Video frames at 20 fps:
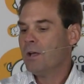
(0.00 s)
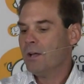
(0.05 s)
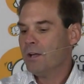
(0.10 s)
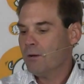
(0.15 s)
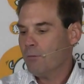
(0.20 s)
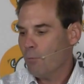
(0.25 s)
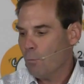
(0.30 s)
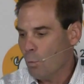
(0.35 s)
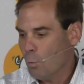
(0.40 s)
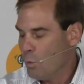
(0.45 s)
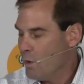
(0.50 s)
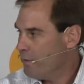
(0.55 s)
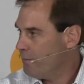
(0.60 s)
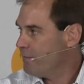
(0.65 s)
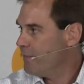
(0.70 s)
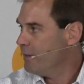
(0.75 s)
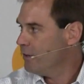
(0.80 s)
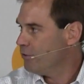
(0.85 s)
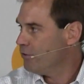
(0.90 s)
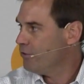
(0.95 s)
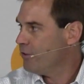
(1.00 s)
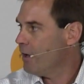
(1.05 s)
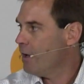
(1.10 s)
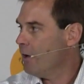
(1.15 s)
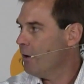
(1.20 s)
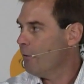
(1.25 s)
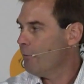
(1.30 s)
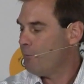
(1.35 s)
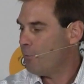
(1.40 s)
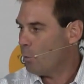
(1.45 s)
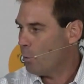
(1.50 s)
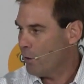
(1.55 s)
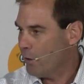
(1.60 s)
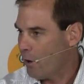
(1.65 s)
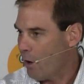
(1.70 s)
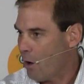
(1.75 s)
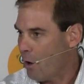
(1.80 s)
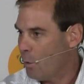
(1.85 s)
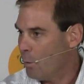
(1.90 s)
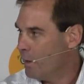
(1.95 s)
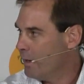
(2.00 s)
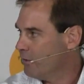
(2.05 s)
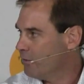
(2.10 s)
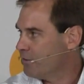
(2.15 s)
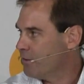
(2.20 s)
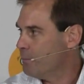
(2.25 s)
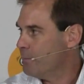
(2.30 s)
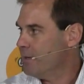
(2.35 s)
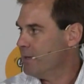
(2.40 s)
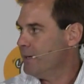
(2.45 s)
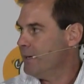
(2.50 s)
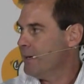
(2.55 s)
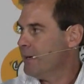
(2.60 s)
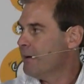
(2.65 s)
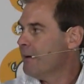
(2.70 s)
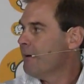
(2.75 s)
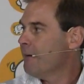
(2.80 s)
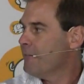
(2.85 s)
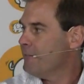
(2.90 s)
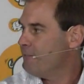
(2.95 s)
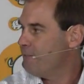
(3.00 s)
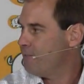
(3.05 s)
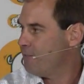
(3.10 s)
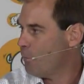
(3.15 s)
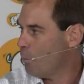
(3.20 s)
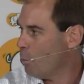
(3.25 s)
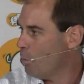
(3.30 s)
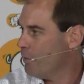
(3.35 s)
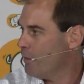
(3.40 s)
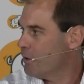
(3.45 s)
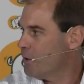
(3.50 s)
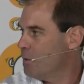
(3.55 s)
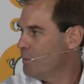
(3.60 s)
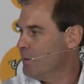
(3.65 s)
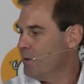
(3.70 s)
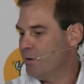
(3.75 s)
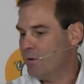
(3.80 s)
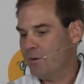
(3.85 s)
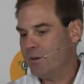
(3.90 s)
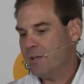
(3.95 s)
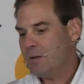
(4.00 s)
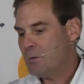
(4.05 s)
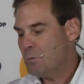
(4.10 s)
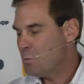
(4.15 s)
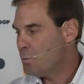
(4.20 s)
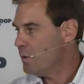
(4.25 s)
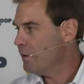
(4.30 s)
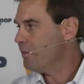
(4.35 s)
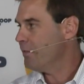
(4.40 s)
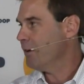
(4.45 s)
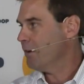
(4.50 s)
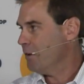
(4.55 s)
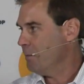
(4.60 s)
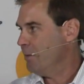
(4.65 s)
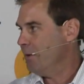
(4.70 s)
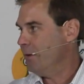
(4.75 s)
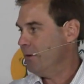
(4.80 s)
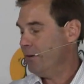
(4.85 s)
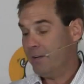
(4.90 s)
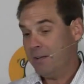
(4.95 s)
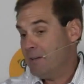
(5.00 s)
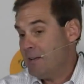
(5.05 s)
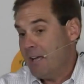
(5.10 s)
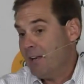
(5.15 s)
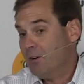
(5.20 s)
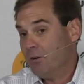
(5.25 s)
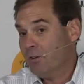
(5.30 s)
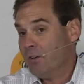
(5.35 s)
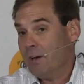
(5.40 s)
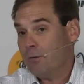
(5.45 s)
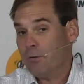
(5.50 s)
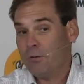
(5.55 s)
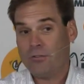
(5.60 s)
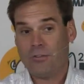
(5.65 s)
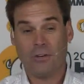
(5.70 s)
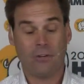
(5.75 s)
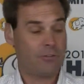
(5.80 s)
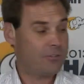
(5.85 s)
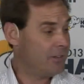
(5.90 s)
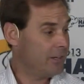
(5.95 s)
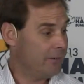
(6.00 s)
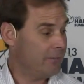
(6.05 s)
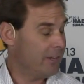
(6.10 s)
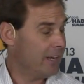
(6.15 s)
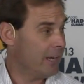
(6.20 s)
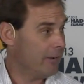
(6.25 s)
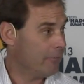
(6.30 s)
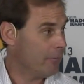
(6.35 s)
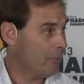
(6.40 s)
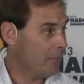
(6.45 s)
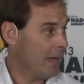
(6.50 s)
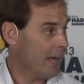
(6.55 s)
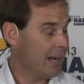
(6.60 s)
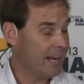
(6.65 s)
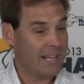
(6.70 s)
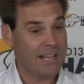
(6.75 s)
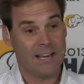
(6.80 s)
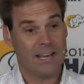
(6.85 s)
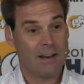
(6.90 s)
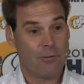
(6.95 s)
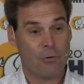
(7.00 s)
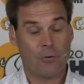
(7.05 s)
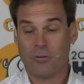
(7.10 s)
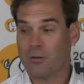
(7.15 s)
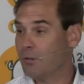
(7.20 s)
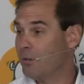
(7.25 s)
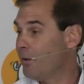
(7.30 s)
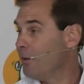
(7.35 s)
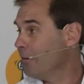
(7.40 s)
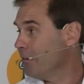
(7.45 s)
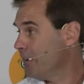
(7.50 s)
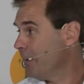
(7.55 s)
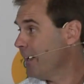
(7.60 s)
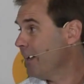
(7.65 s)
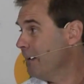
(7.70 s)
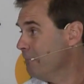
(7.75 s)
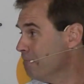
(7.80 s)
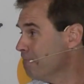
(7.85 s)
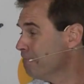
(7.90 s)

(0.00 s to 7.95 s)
with this show for it always to be for the community, with the community. And you'll never see us deviate from that, and never's a long time.